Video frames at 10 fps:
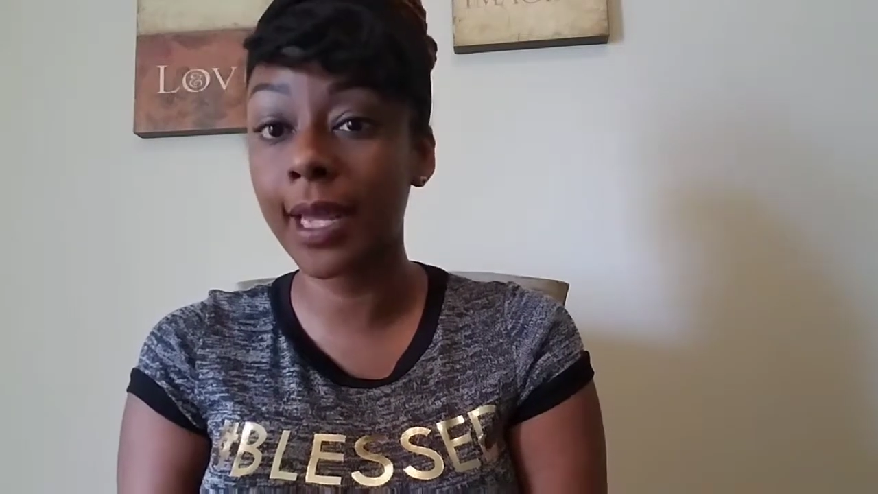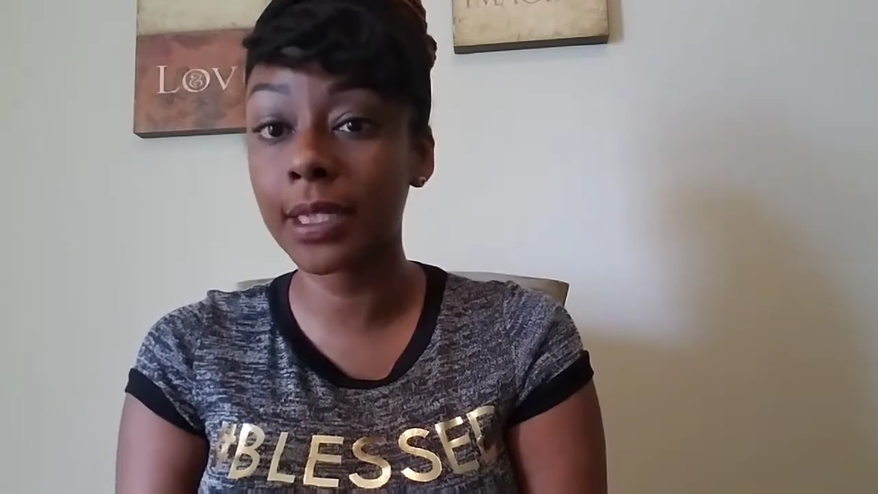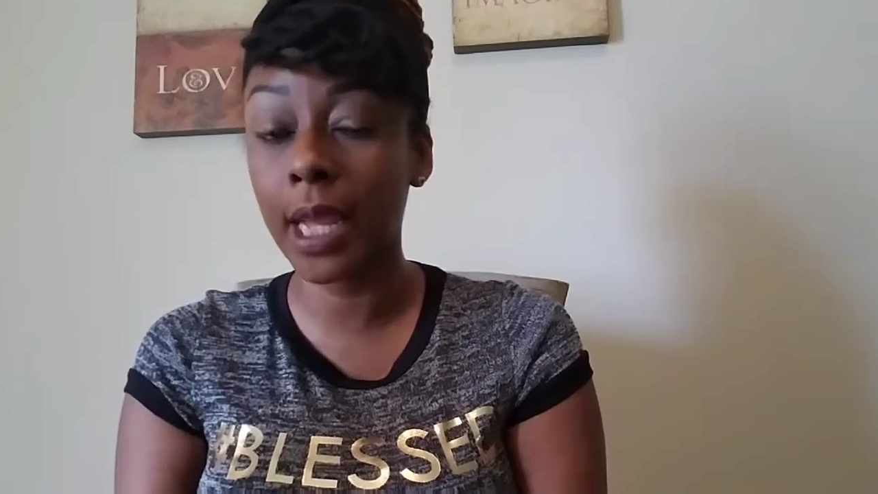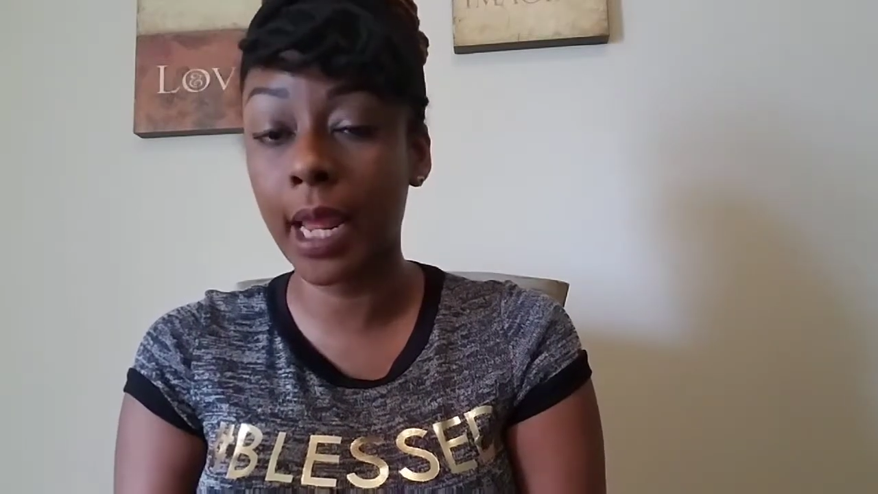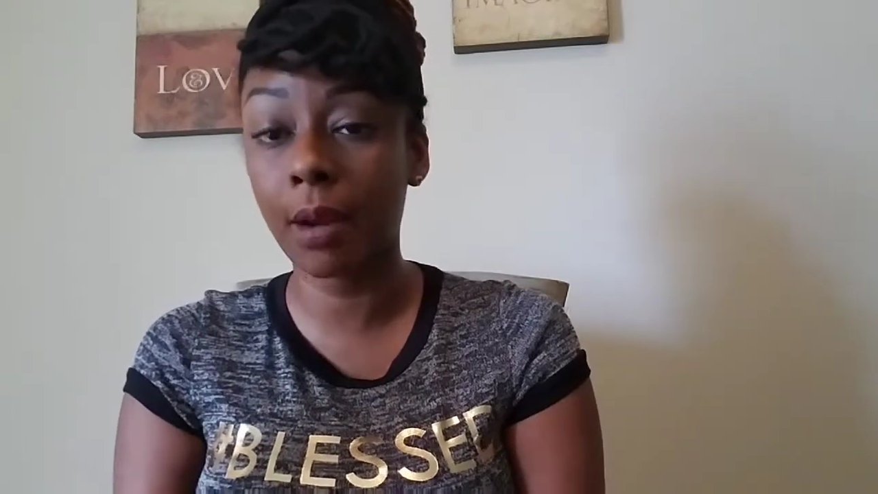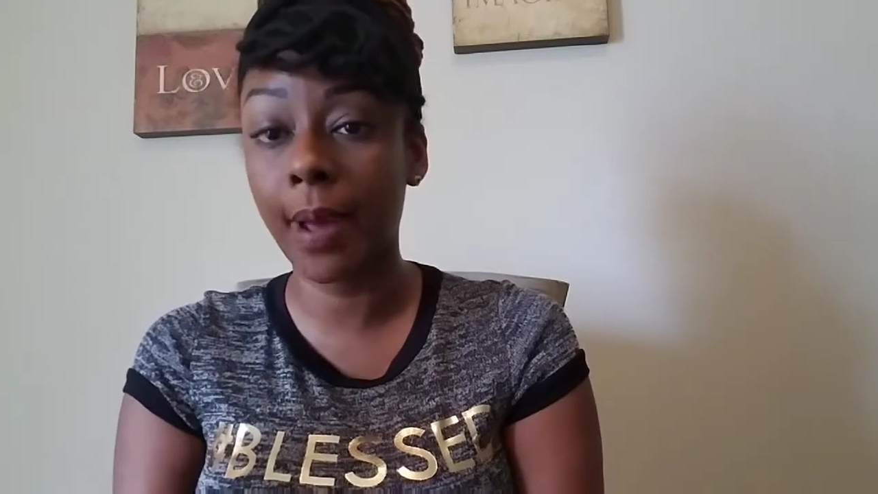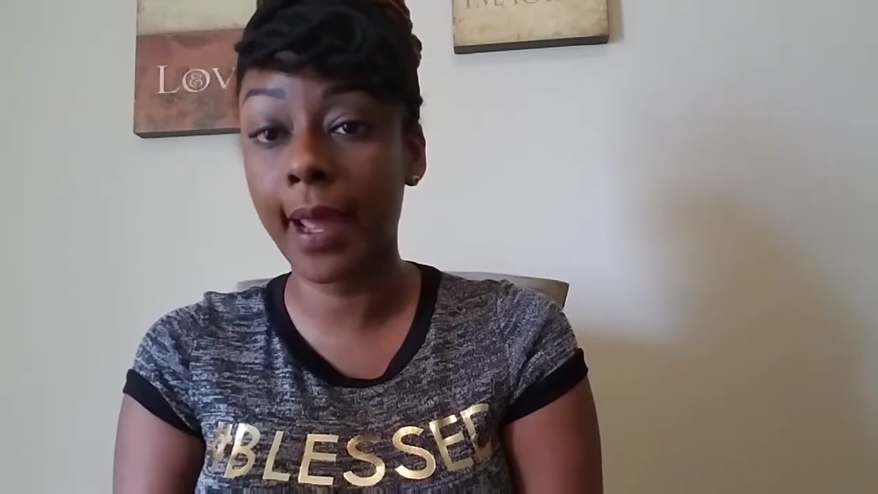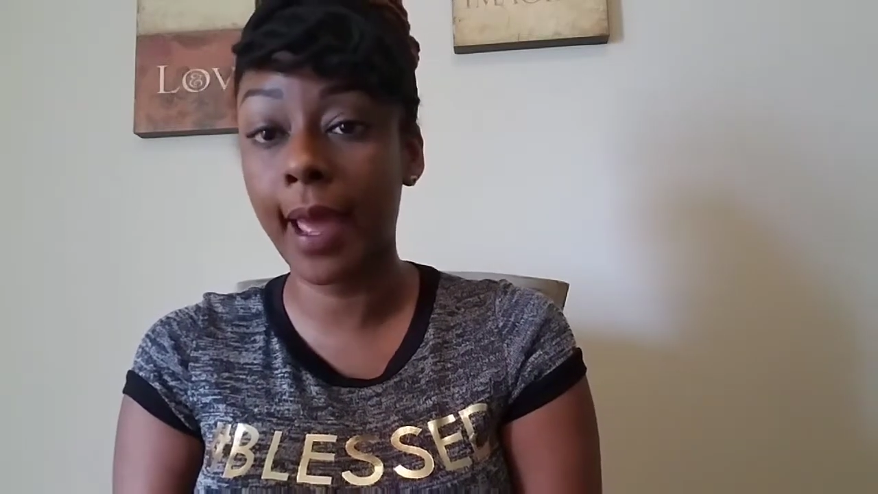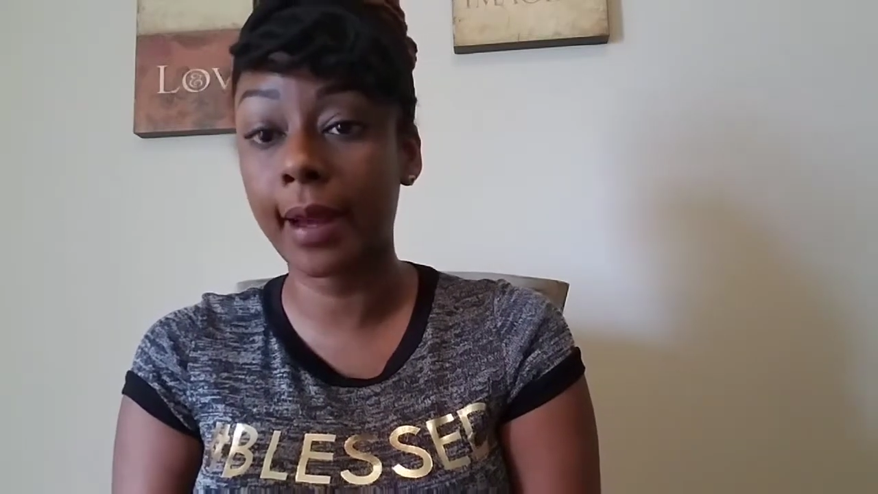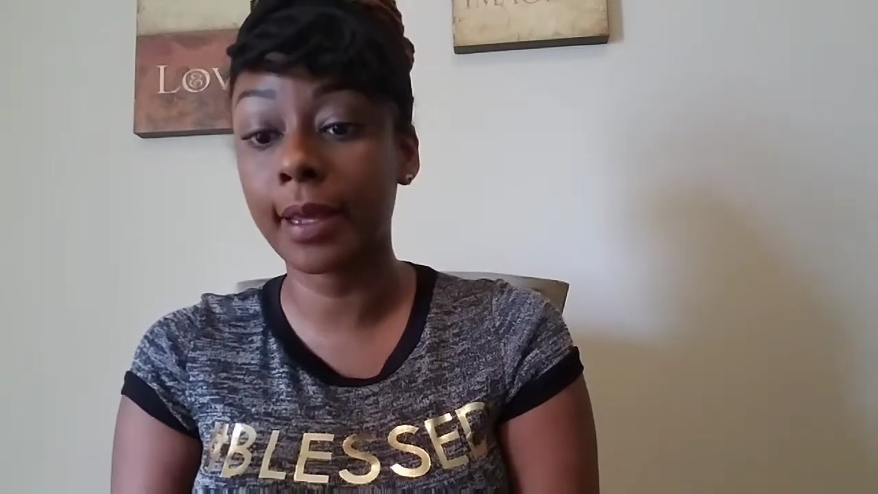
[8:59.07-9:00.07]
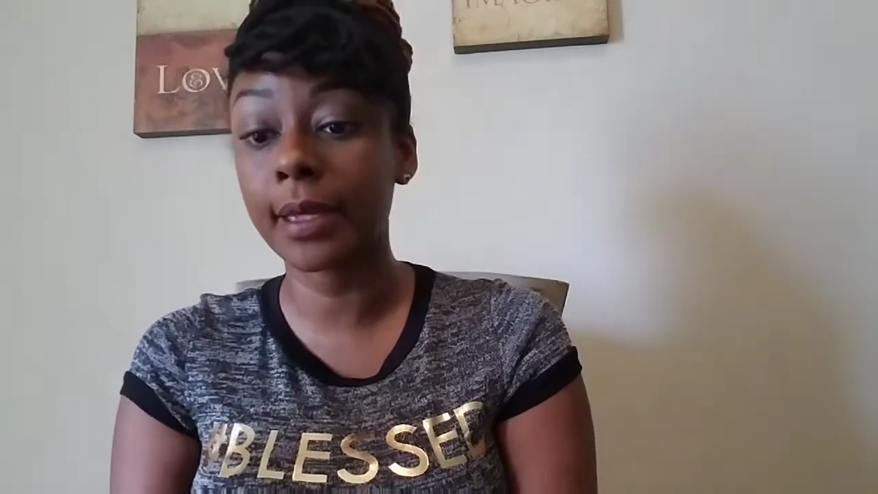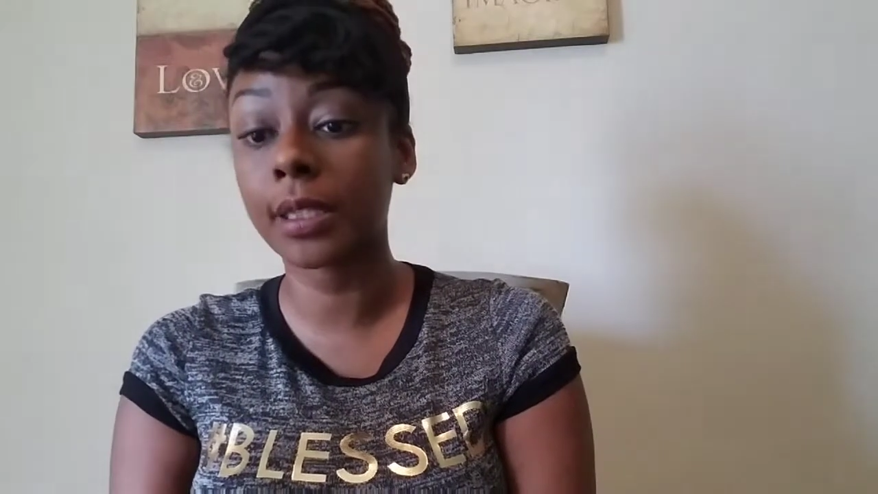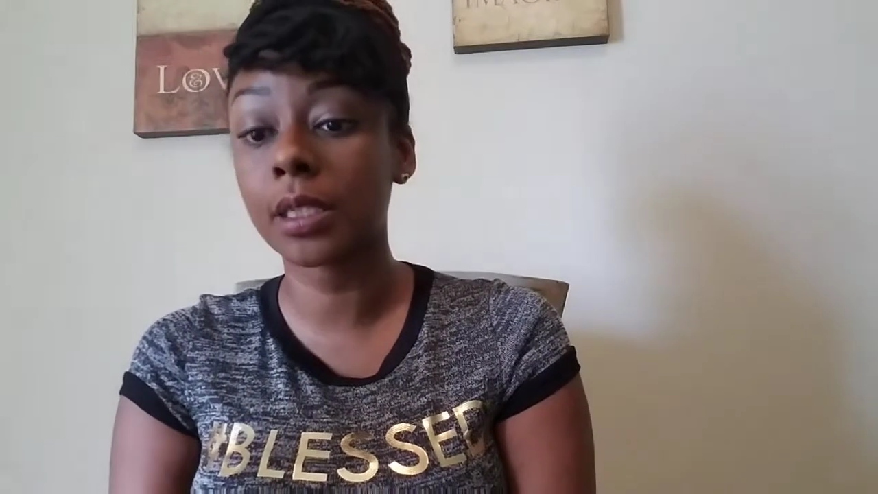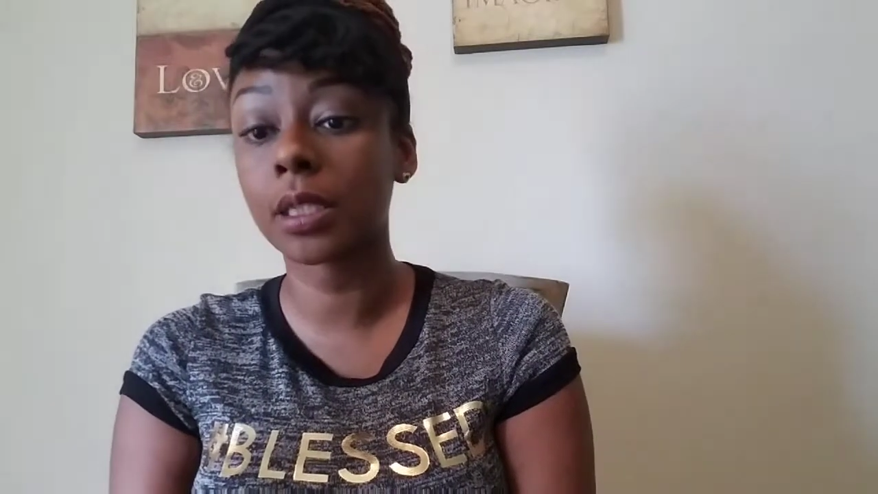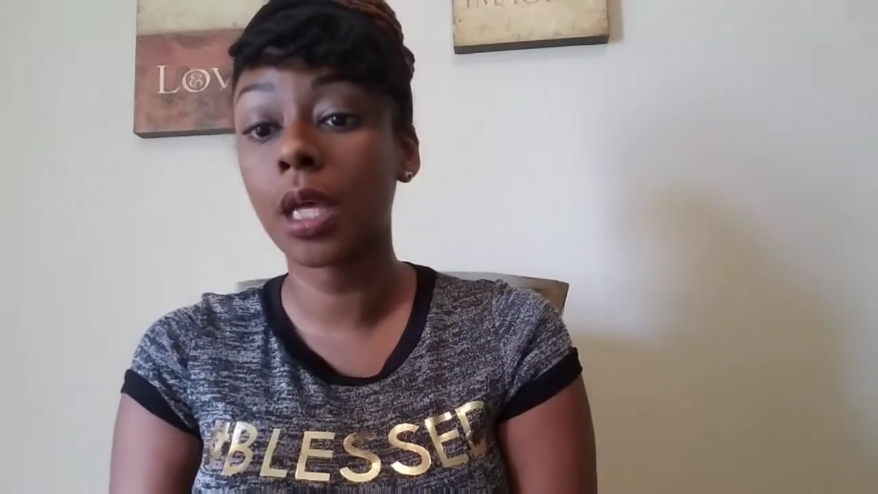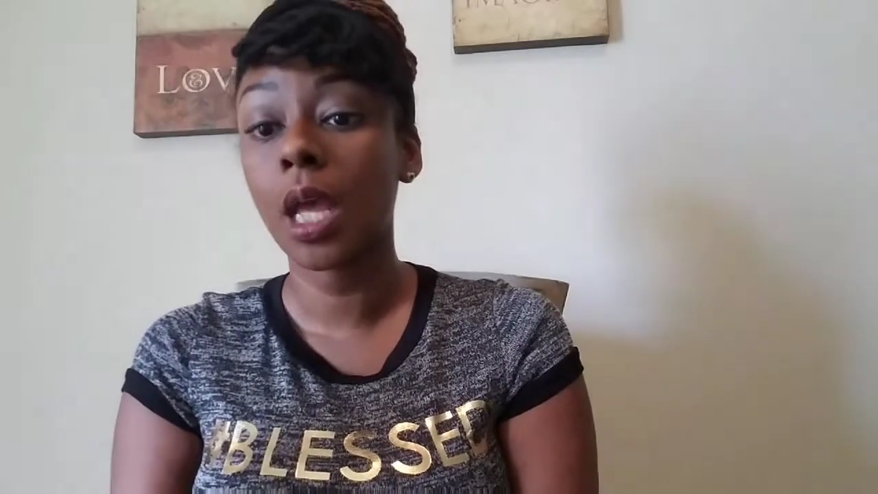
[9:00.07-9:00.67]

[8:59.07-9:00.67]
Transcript: days of antibiotics.